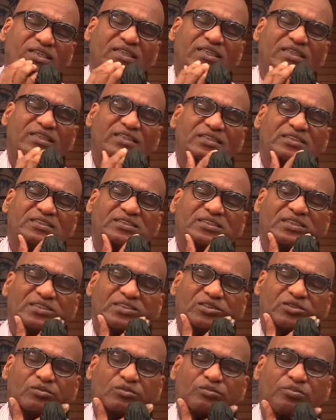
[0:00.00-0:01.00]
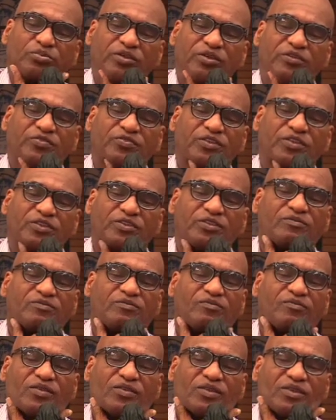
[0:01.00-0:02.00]
is a little briefer
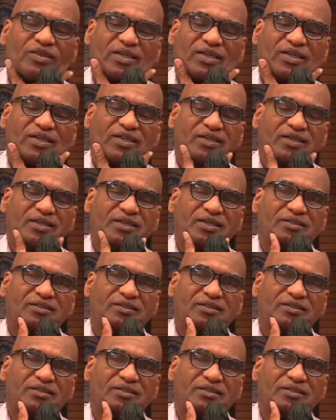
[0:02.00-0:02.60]
than,